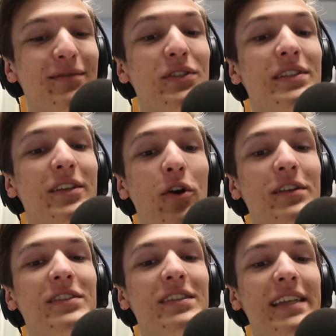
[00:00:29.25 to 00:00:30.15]

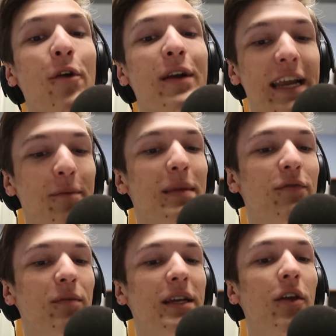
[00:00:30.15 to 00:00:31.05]
started staring at
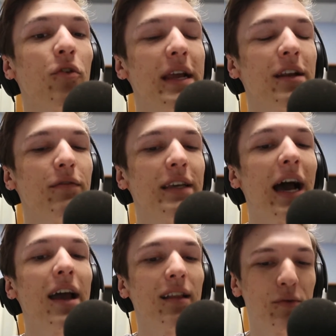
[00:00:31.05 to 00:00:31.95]
me from the other end of the
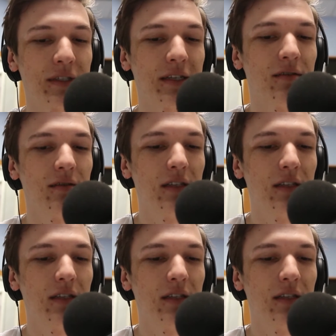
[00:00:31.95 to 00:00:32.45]
aisle I was in.